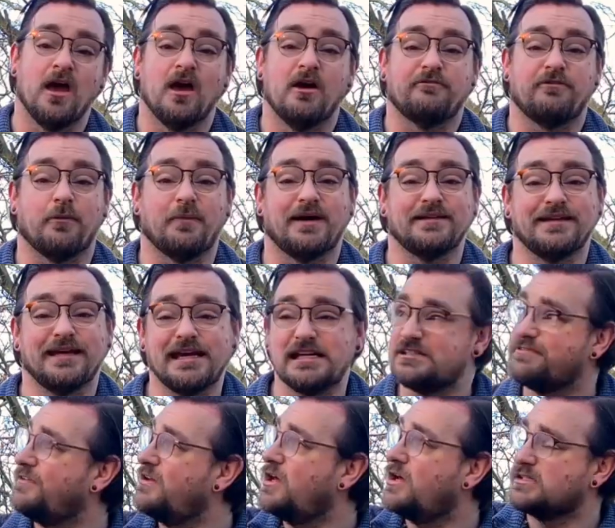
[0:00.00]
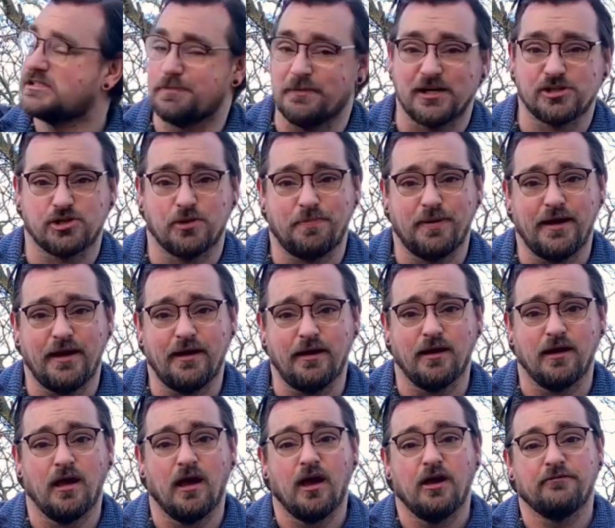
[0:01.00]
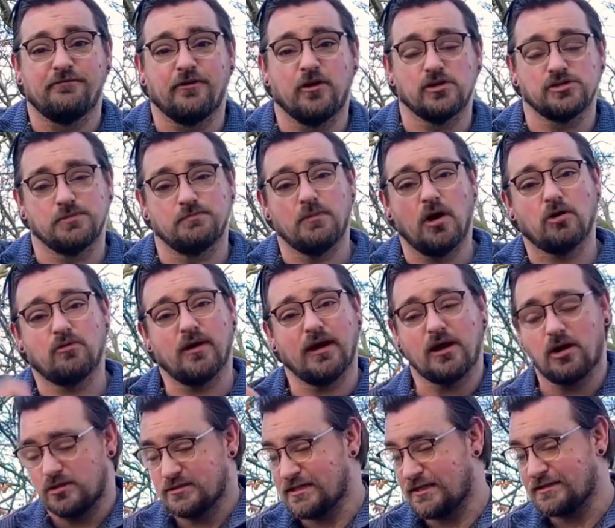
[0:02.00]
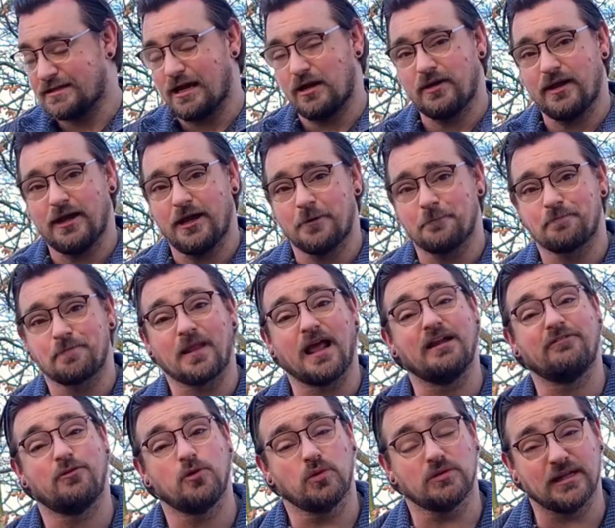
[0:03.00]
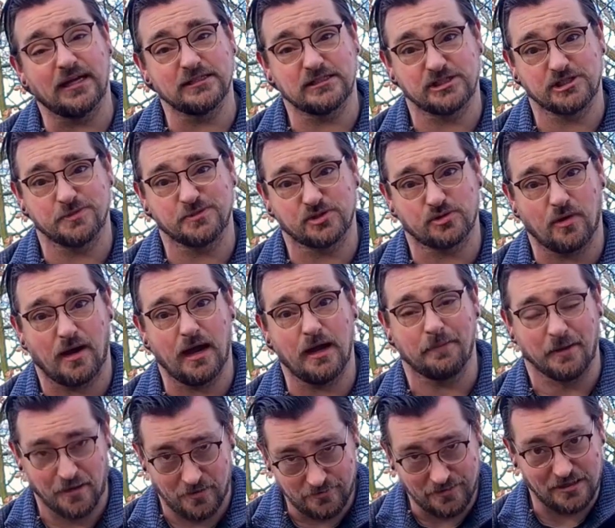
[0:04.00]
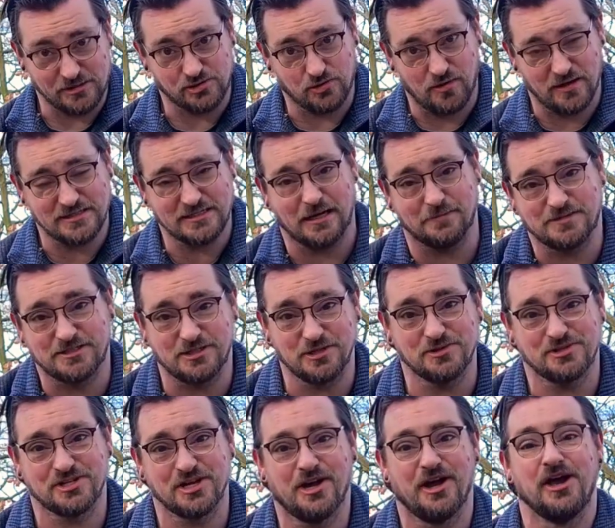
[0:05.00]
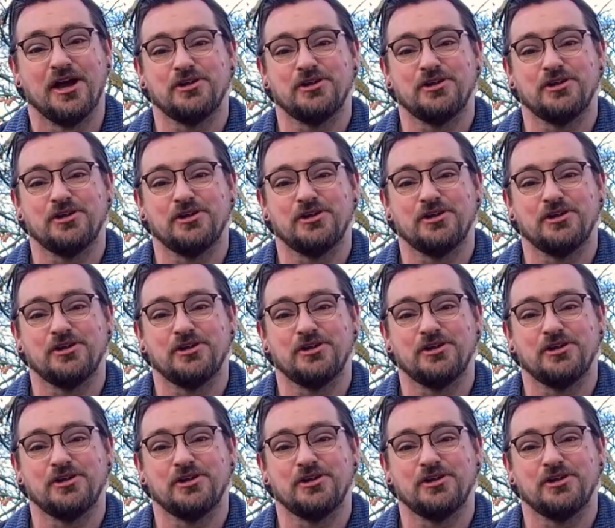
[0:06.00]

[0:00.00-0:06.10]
For my latest video, smash up here. For some more great content down here. And if you would like to subscribe, now's a great time to do so.